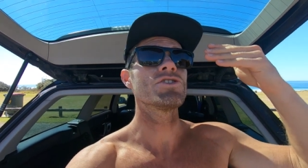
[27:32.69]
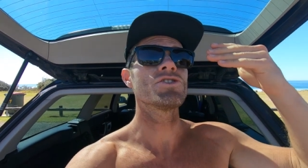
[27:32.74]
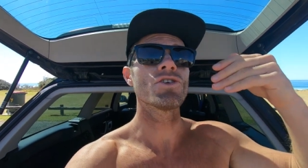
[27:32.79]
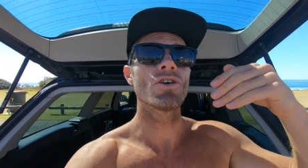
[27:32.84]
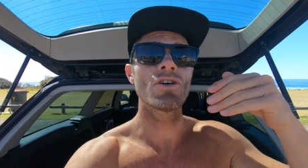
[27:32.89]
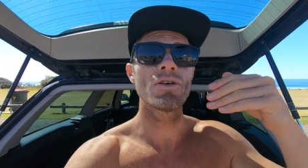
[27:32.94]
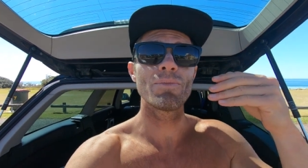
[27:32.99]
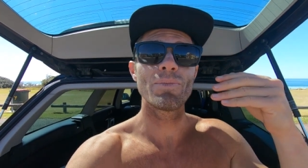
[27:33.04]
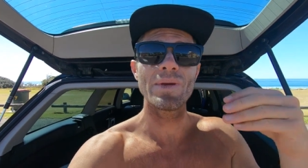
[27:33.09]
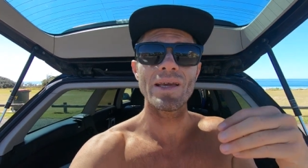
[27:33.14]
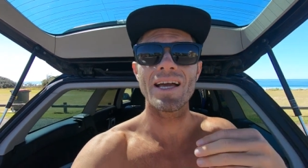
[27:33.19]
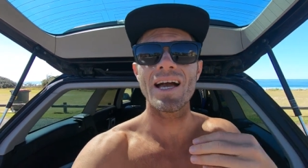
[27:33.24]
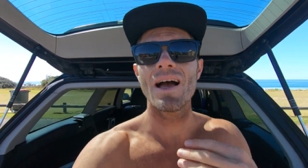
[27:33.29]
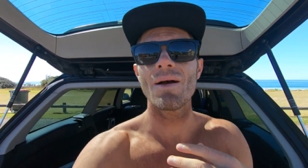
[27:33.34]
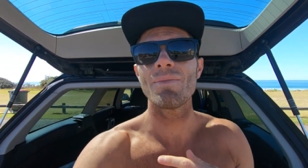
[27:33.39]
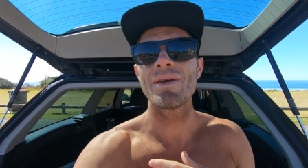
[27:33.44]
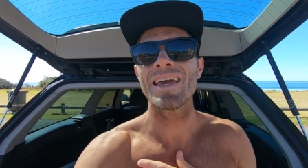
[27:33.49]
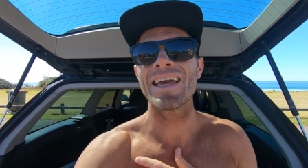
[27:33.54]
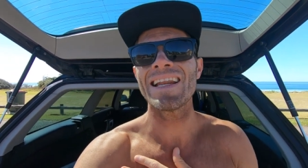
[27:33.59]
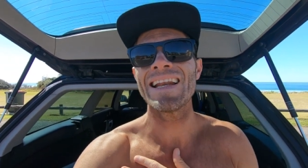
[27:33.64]
start
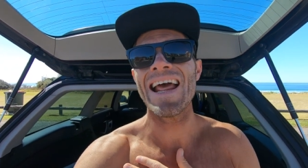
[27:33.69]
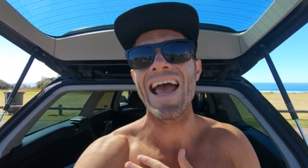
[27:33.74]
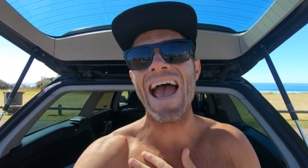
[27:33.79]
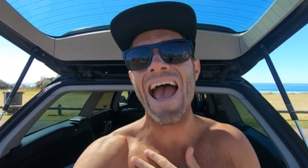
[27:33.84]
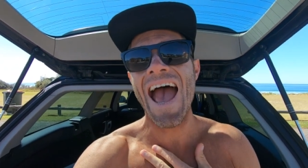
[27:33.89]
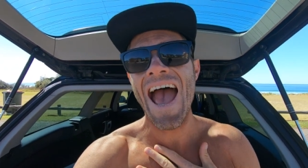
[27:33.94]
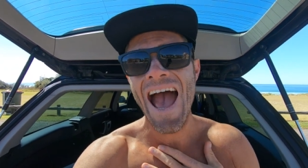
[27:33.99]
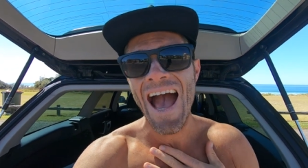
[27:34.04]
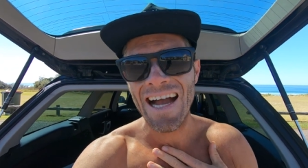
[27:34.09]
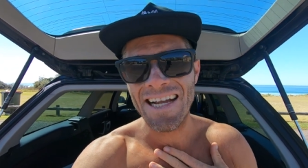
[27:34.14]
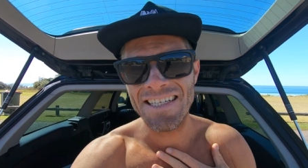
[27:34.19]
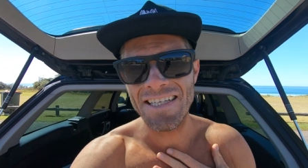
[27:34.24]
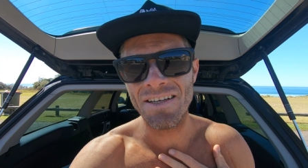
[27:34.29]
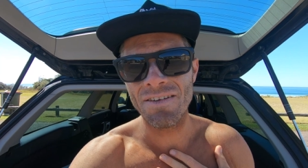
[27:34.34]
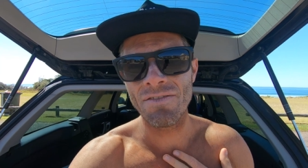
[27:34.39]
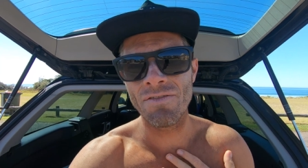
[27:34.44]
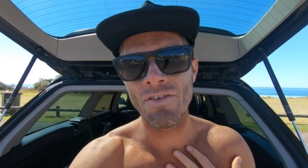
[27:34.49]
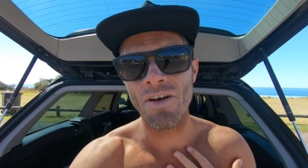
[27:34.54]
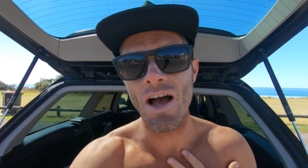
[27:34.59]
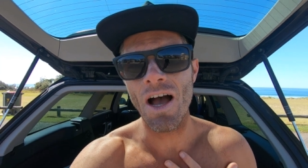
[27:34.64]
becoming an
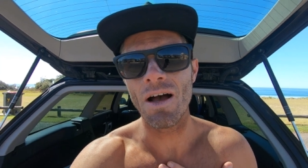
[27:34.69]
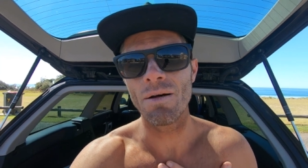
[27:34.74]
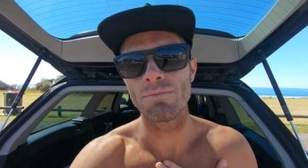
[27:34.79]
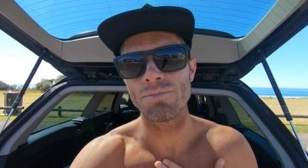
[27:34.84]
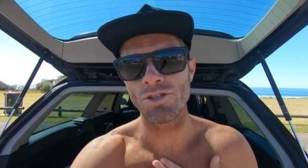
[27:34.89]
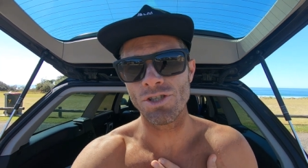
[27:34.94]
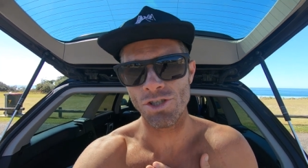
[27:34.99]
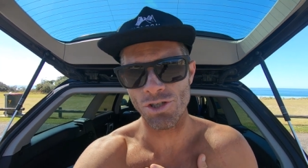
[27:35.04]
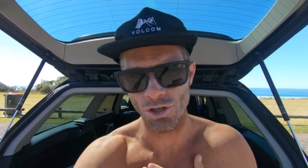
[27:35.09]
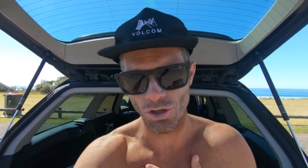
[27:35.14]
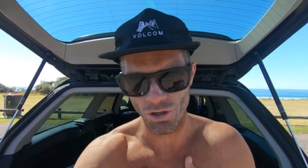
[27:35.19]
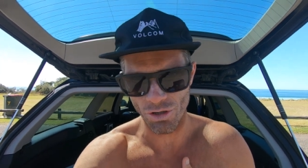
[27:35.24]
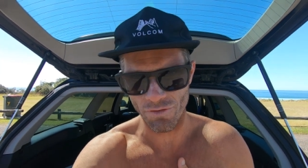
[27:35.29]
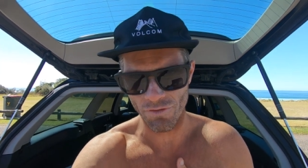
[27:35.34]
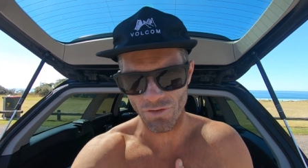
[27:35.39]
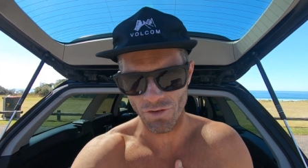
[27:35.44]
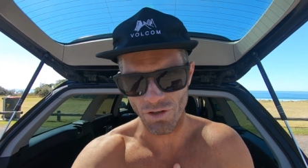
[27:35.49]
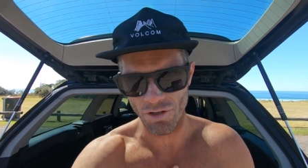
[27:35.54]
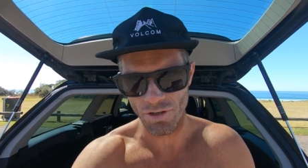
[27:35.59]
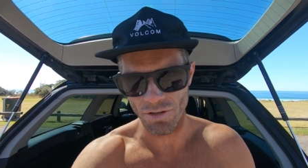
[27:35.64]
active
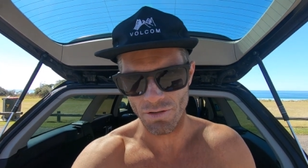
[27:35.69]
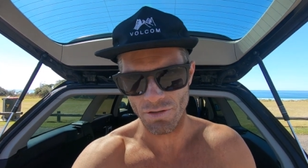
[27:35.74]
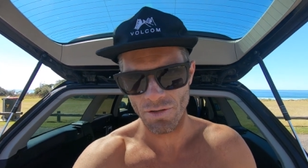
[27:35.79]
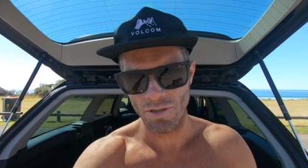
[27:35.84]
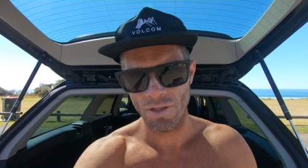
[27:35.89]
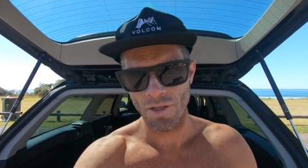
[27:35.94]
observer.